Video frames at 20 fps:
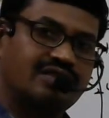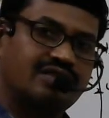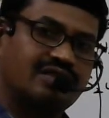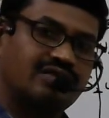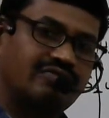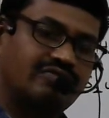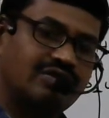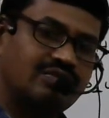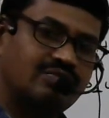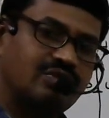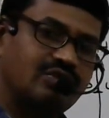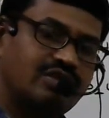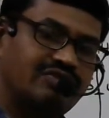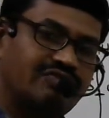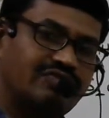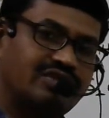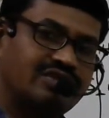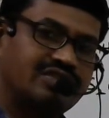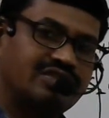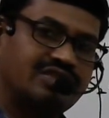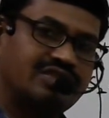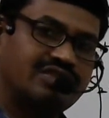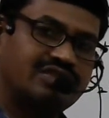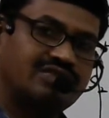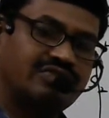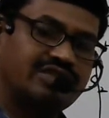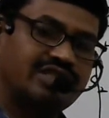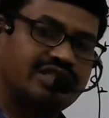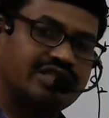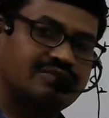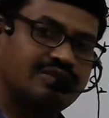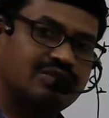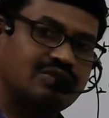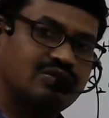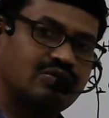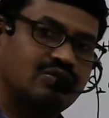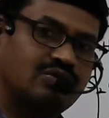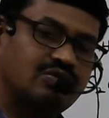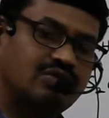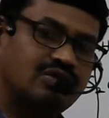One more definition is with respect
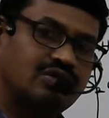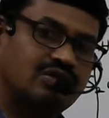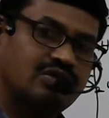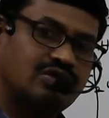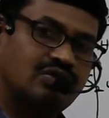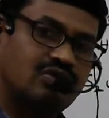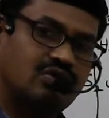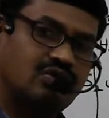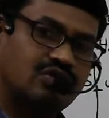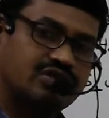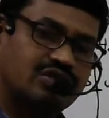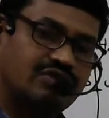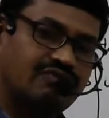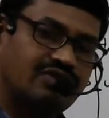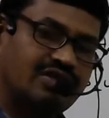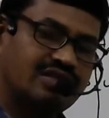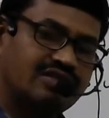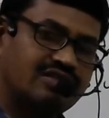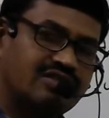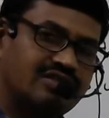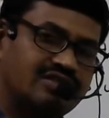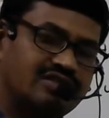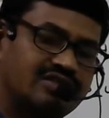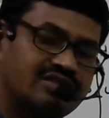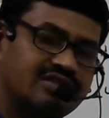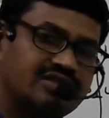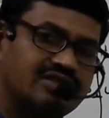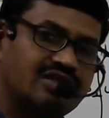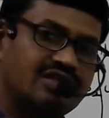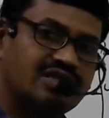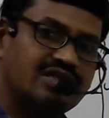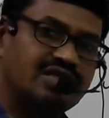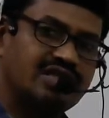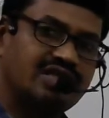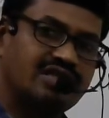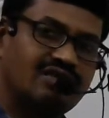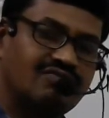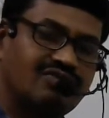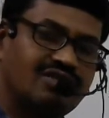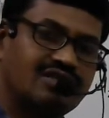to loss of electrons or gain
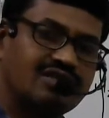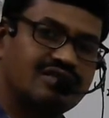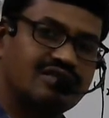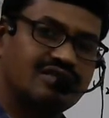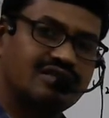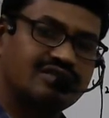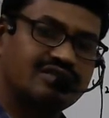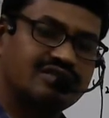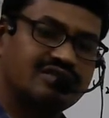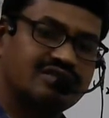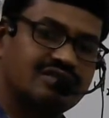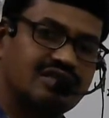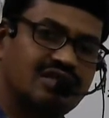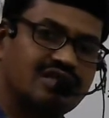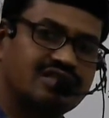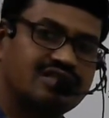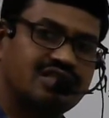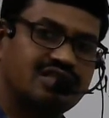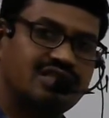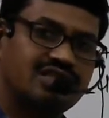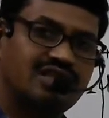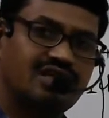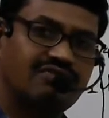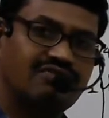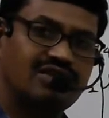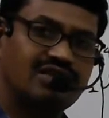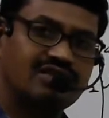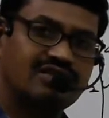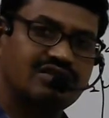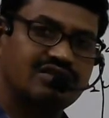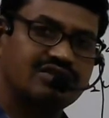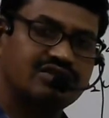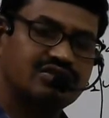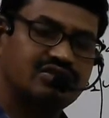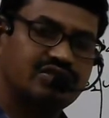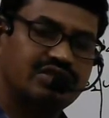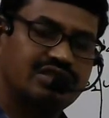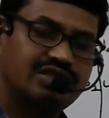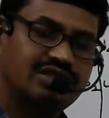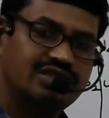of electrons or sharing of electrons
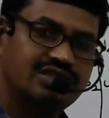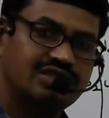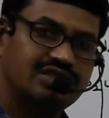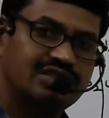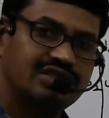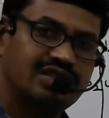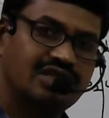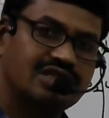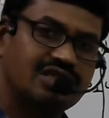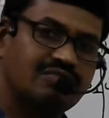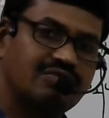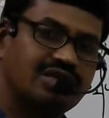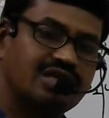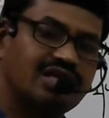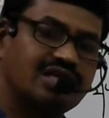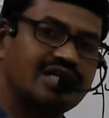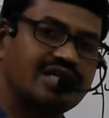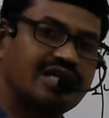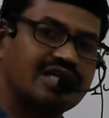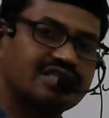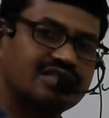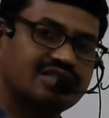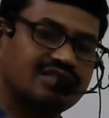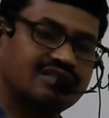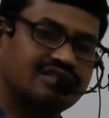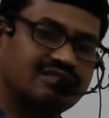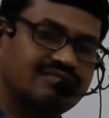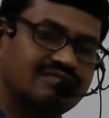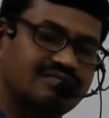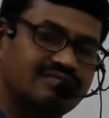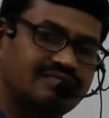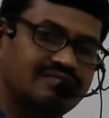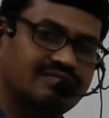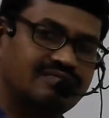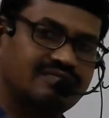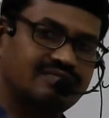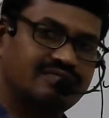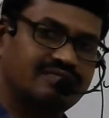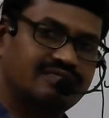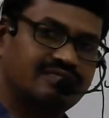during a chemical reaction.
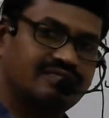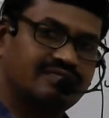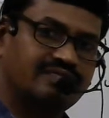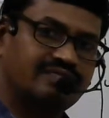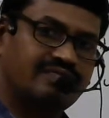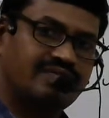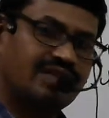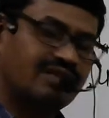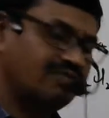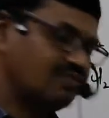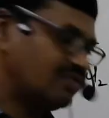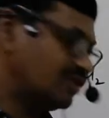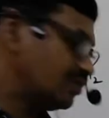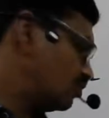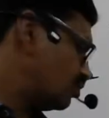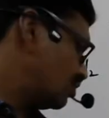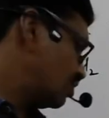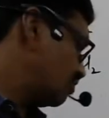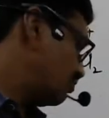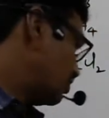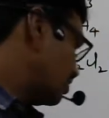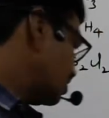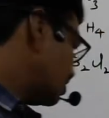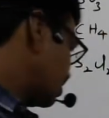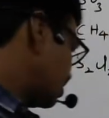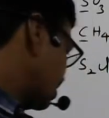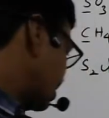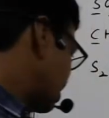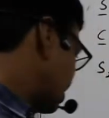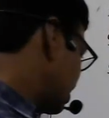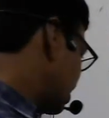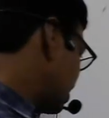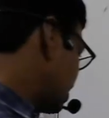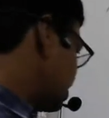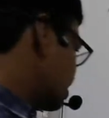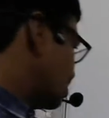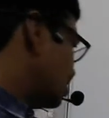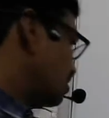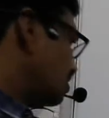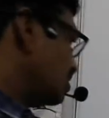One more definition here
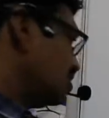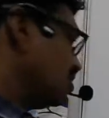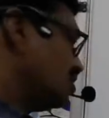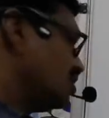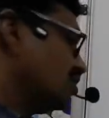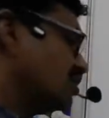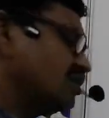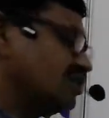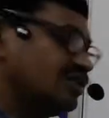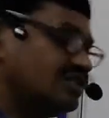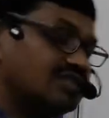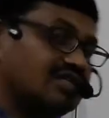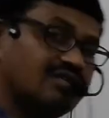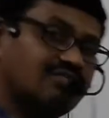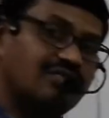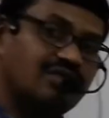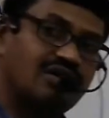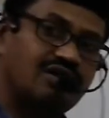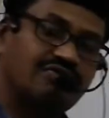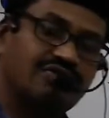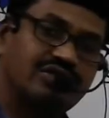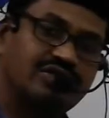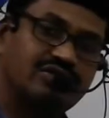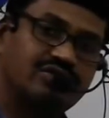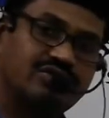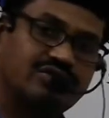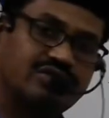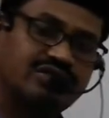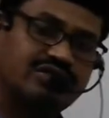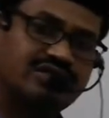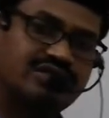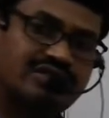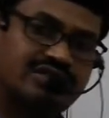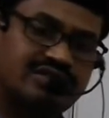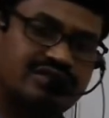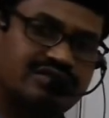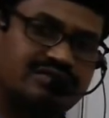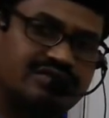is it is number of hydrogens,